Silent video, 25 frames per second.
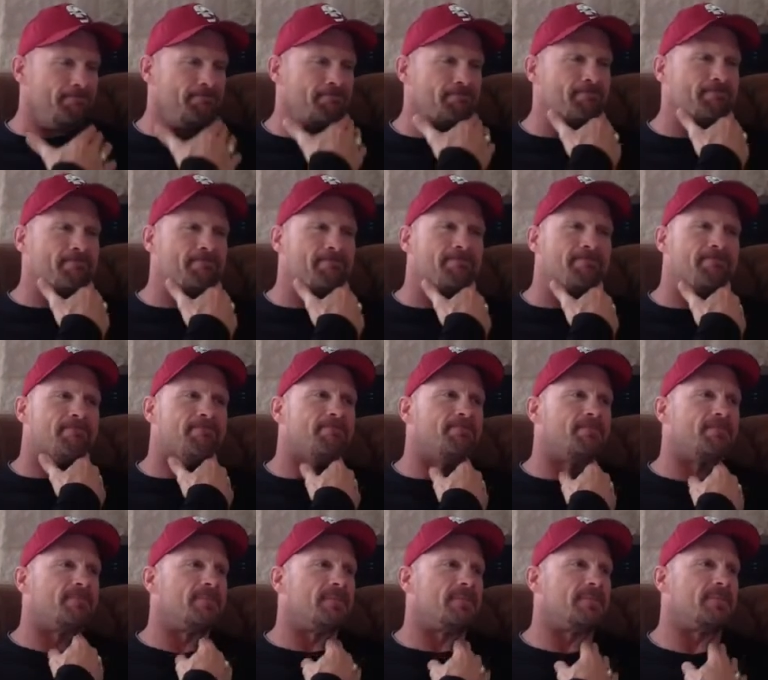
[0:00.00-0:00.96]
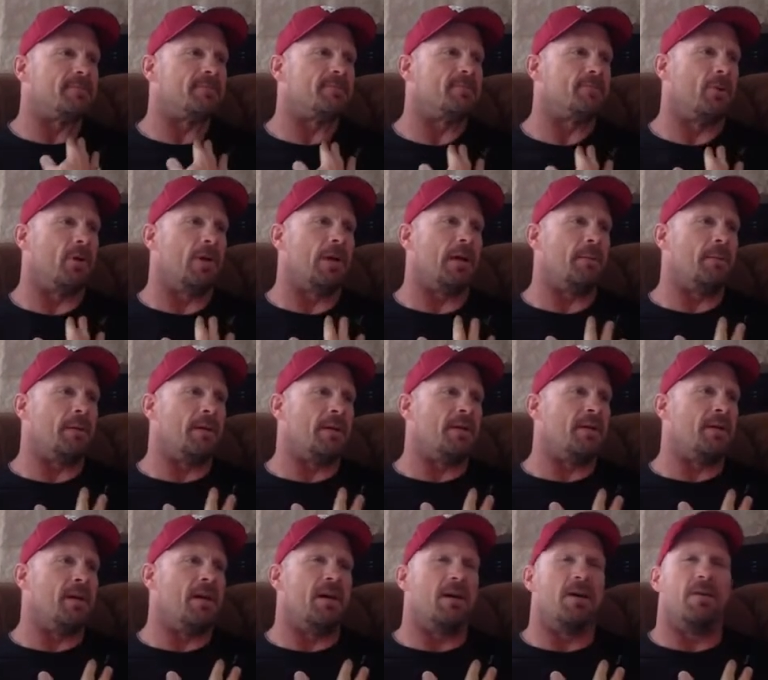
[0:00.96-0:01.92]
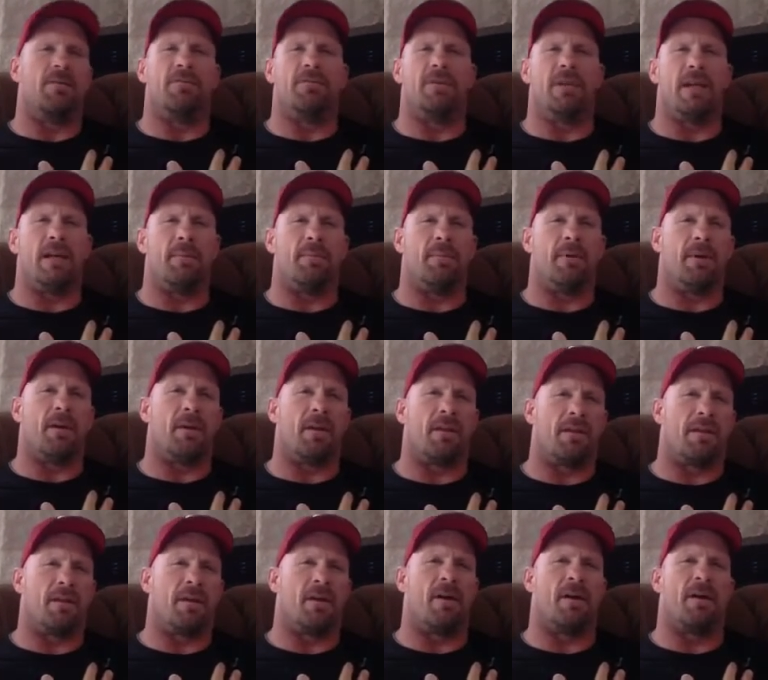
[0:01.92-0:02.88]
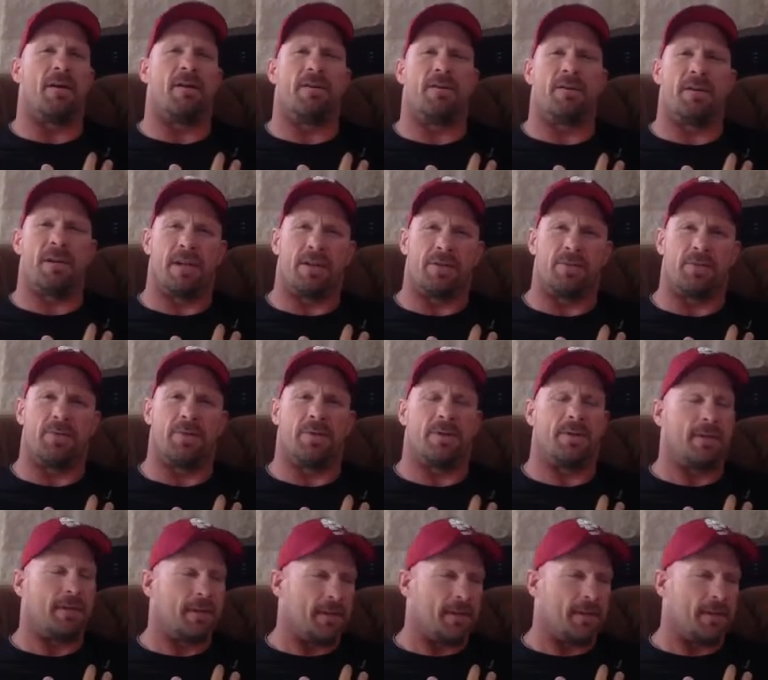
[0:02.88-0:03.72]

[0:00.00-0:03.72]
Boy, let me delve deep into thought on this one.